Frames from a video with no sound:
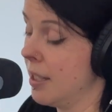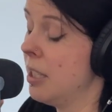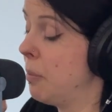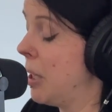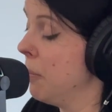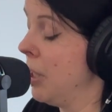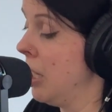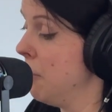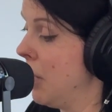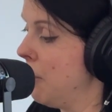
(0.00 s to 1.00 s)
this, but
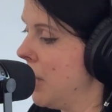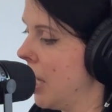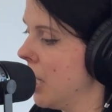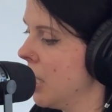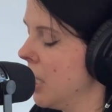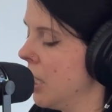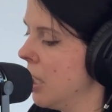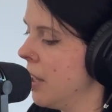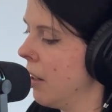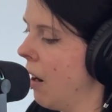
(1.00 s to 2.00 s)
it may be that
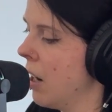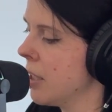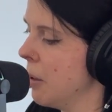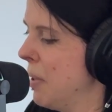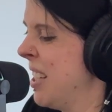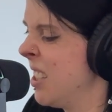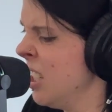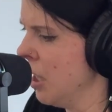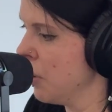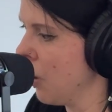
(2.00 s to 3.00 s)
there are some, but
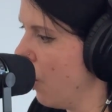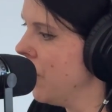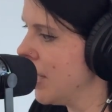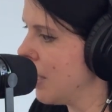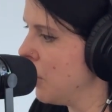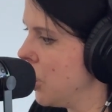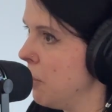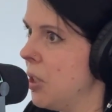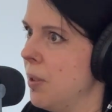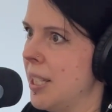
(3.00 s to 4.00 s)
it's so obvious that we should
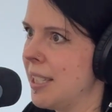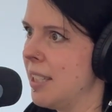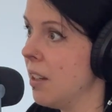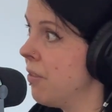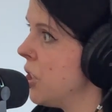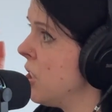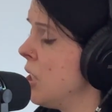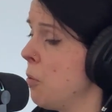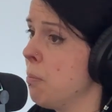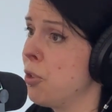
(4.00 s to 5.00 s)
be doing this, is of just,
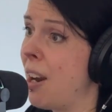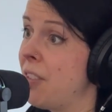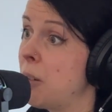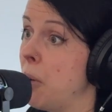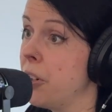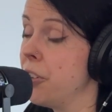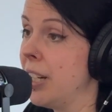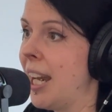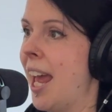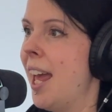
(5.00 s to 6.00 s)
traffic
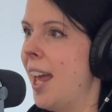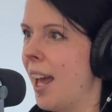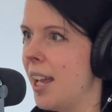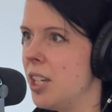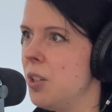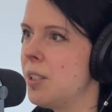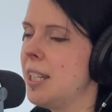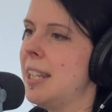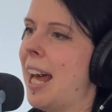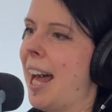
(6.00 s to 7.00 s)
monitoring and
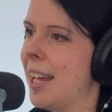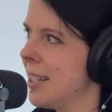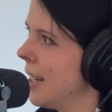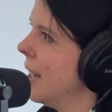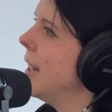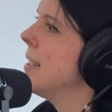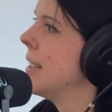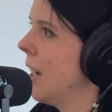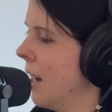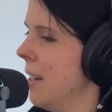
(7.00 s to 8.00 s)
using that to
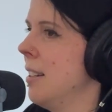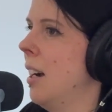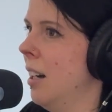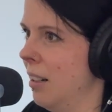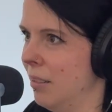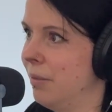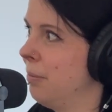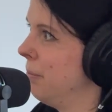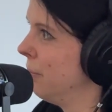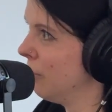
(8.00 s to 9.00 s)
guide our
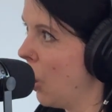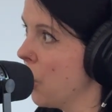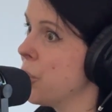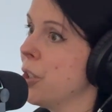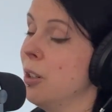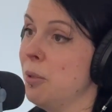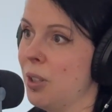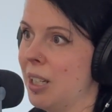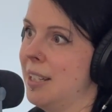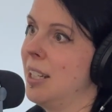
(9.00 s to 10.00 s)
long-term
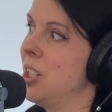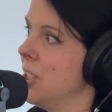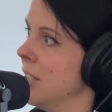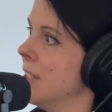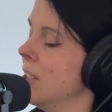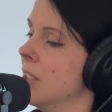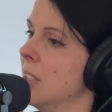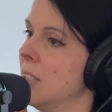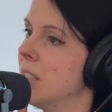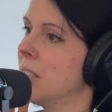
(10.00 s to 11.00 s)
utilization
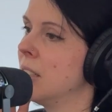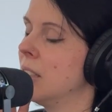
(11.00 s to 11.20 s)
decisions.